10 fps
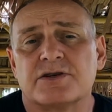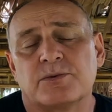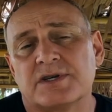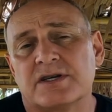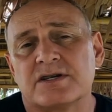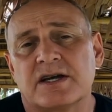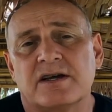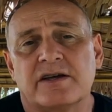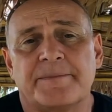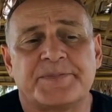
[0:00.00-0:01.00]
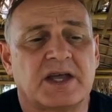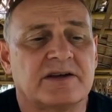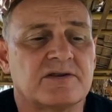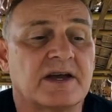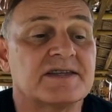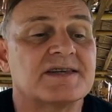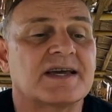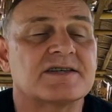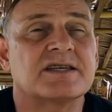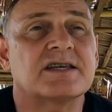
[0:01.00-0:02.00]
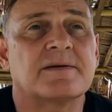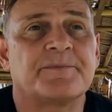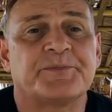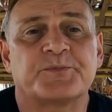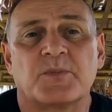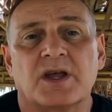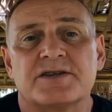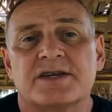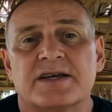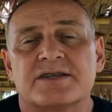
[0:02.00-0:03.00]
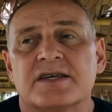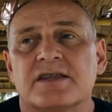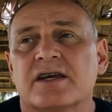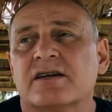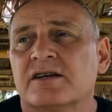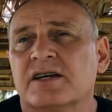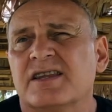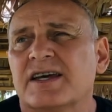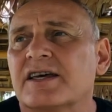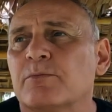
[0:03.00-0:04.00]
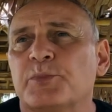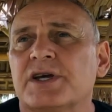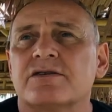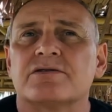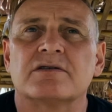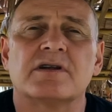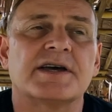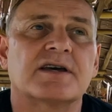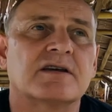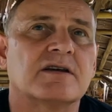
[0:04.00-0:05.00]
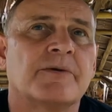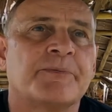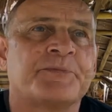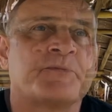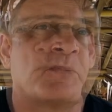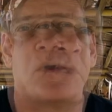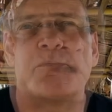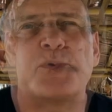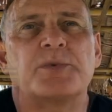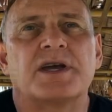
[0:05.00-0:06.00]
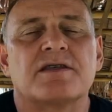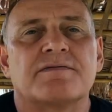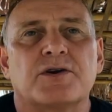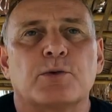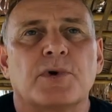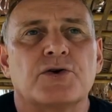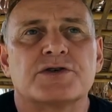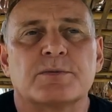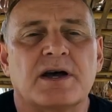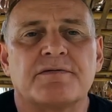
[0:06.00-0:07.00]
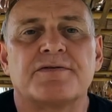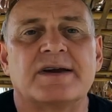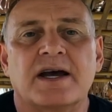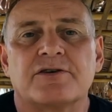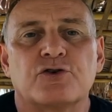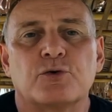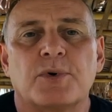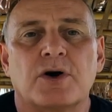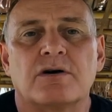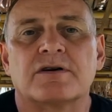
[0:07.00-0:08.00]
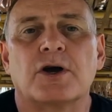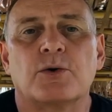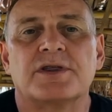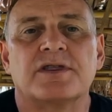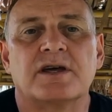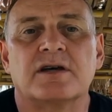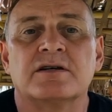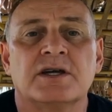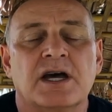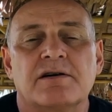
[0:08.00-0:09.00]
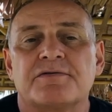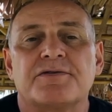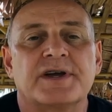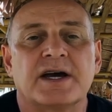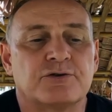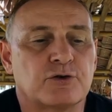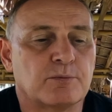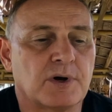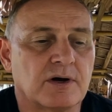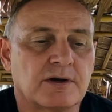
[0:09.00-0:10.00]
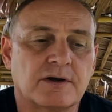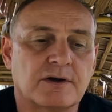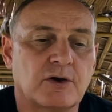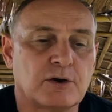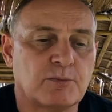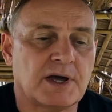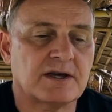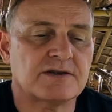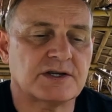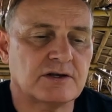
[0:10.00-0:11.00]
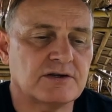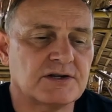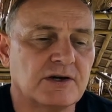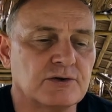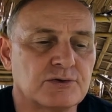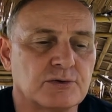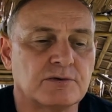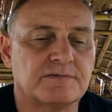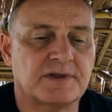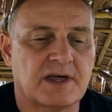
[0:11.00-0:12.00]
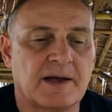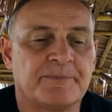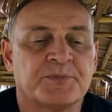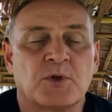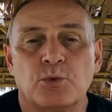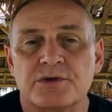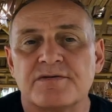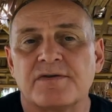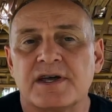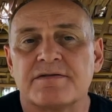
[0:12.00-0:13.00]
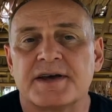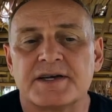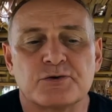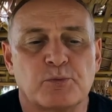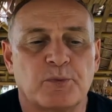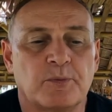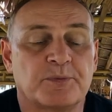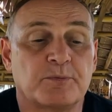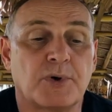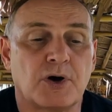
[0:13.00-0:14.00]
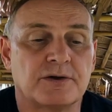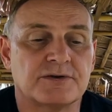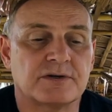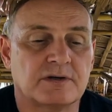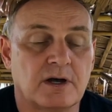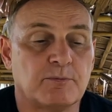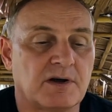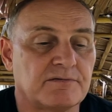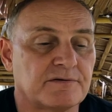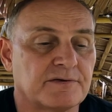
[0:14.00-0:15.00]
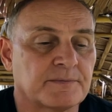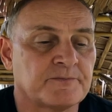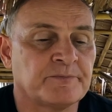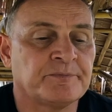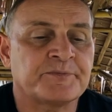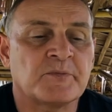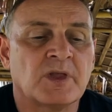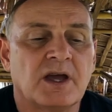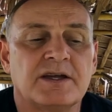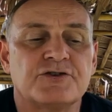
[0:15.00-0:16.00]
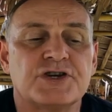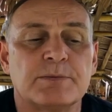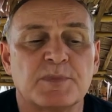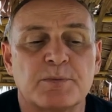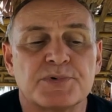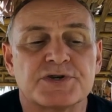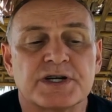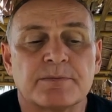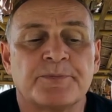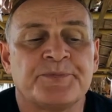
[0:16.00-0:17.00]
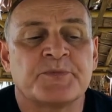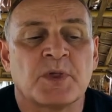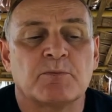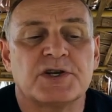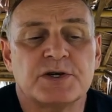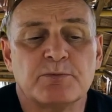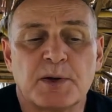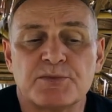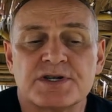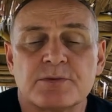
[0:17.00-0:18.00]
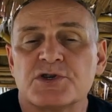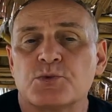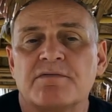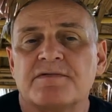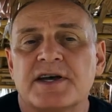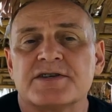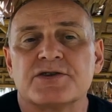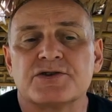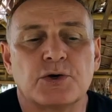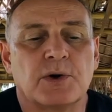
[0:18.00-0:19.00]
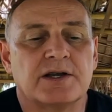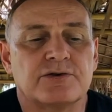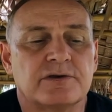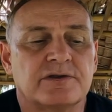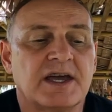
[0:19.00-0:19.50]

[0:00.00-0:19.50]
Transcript: So we tend to get a taxi there. That can be sort of like probably at the very most about 300 baht going there and 300 baht going back. So the total for that was 5,000 baht a month. And gym membership. My gym membership was 1,200.